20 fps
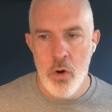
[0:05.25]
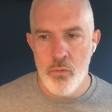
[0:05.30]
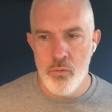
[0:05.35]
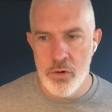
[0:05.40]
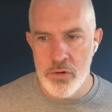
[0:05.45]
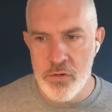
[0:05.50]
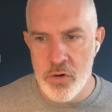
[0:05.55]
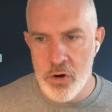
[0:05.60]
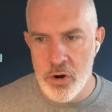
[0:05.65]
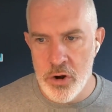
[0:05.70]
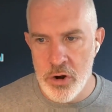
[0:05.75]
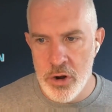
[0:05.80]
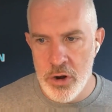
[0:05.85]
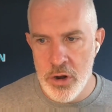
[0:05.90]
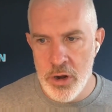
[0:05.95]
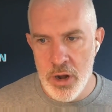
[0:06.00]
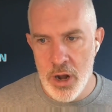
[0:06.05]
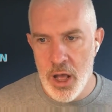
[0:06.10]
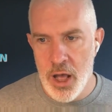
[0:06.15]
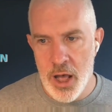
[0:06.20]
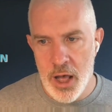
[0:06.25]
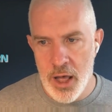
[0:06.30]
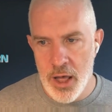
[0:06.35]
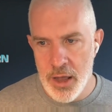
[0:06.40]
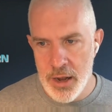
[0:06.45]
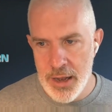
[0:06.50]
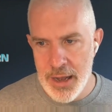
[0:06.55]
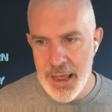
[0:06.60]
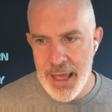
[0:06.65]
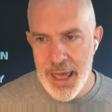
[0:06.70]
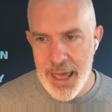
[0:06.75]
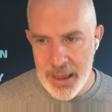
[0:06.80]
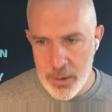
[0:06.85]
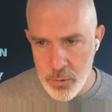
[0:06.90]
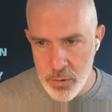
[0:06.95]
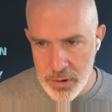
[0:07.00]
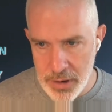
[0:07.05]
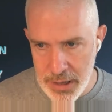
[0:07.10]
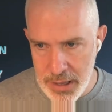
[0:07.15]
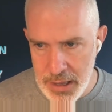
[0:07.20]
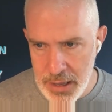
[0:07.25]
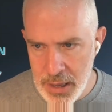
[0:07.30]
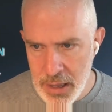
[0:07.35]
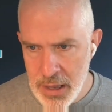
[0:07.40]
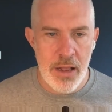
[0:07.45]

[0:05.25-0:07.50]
return on equity,